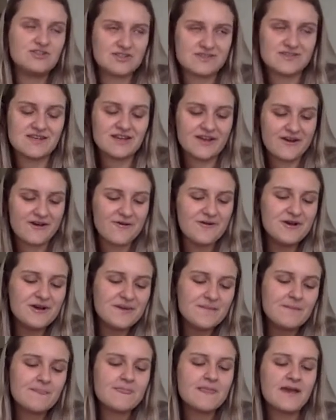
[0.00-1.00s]
ago.
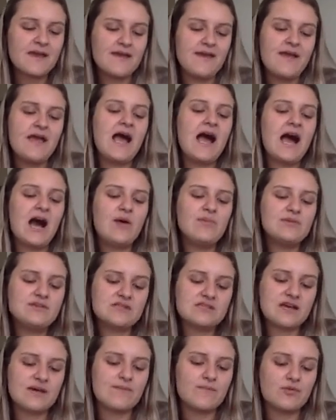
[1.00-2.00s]

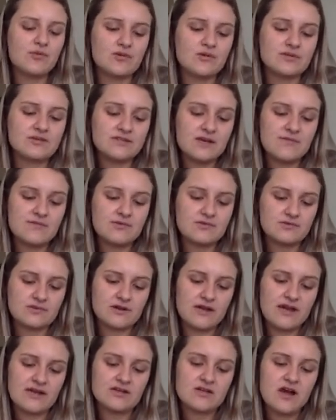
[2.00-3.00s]
Albus
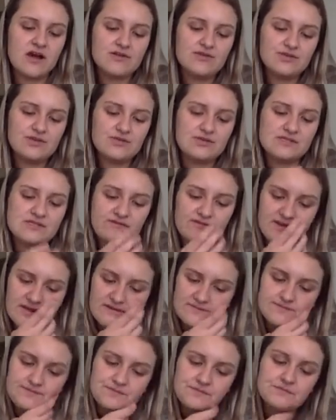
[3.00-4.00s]
Dumbledore had gotten to his
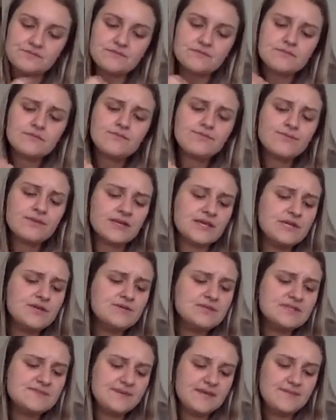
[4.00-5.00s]
feet. He
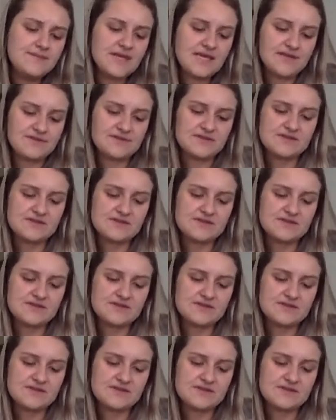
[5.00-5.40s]
was beaming at the